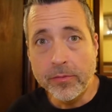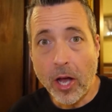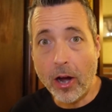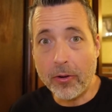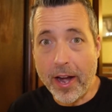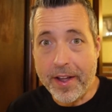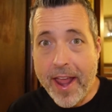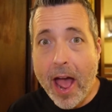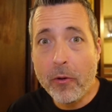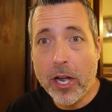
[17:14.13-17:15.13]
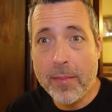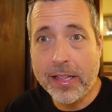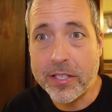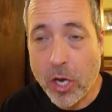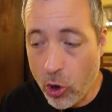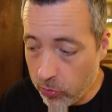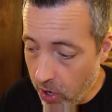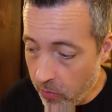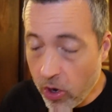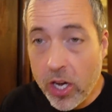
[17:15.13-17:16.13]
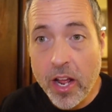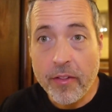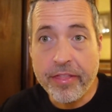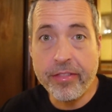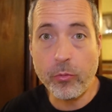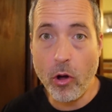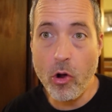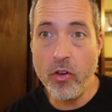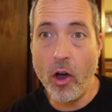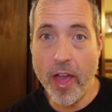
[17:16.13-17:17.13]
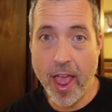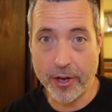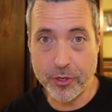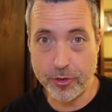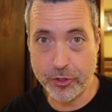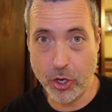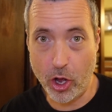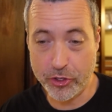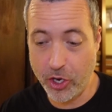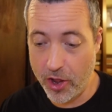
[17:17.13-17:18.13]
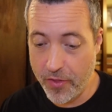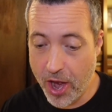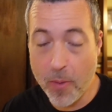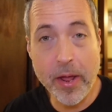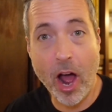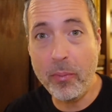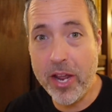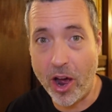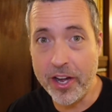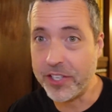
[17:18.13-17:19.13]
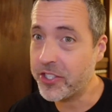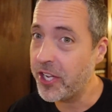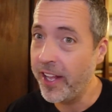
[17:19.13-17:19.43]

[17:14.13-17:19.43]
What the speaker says: All right, now we're going to make this a home run. We're going to throw the extra sauce on there. But I'll be honest.